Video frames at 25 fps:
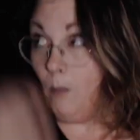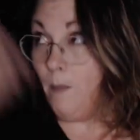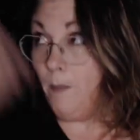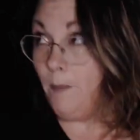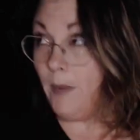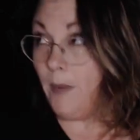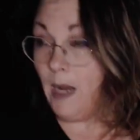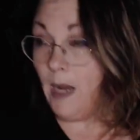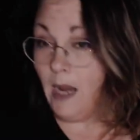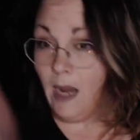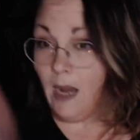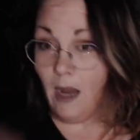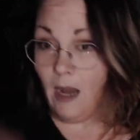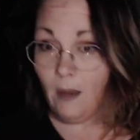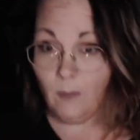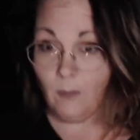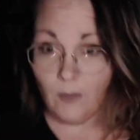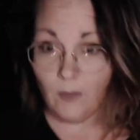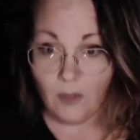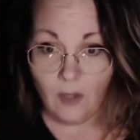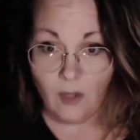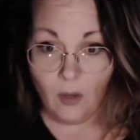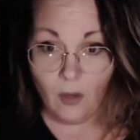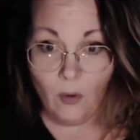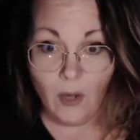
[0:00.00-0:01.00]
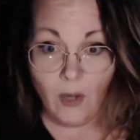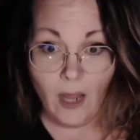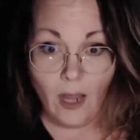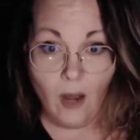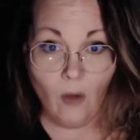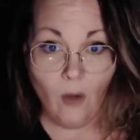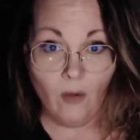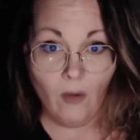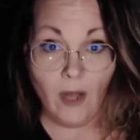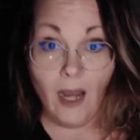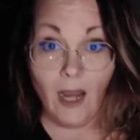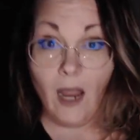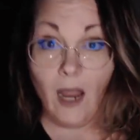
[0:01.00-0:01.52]
Bam, throw it out,
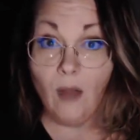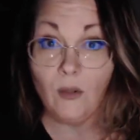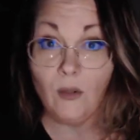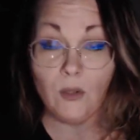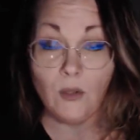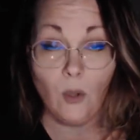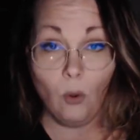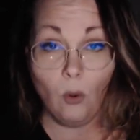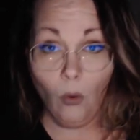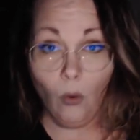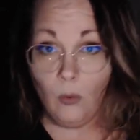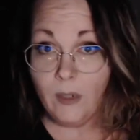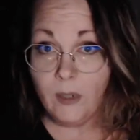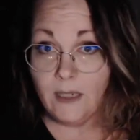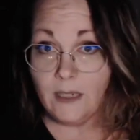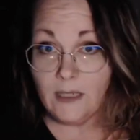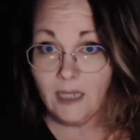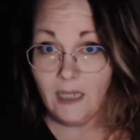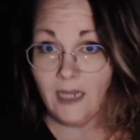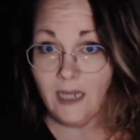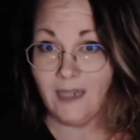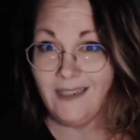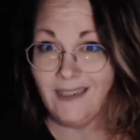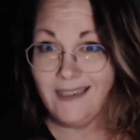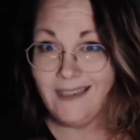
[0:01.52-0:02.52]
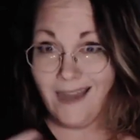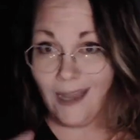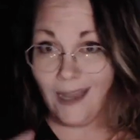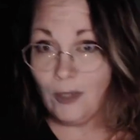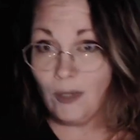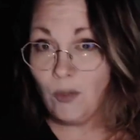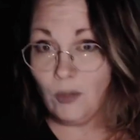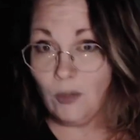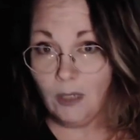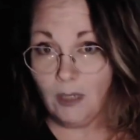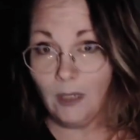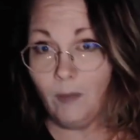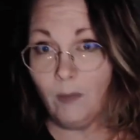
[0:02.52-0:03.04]
right? I was always like
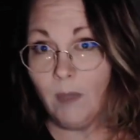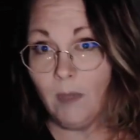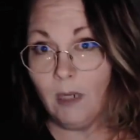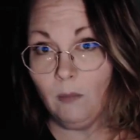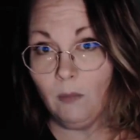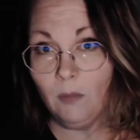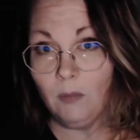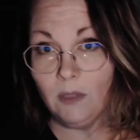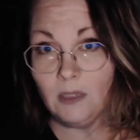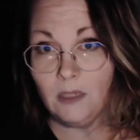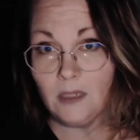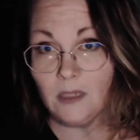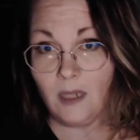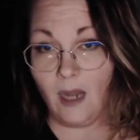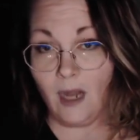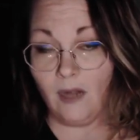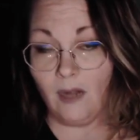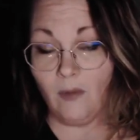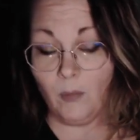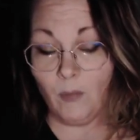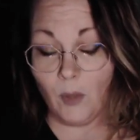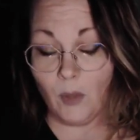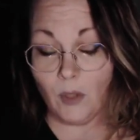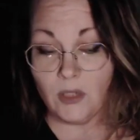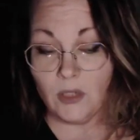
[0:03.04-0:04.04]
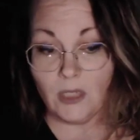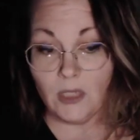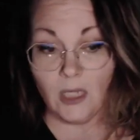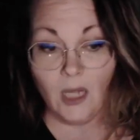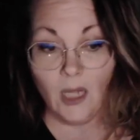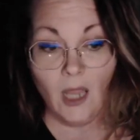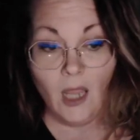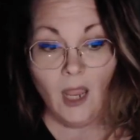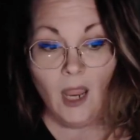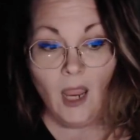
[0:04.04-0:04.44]
naturally a minimalist kind of person.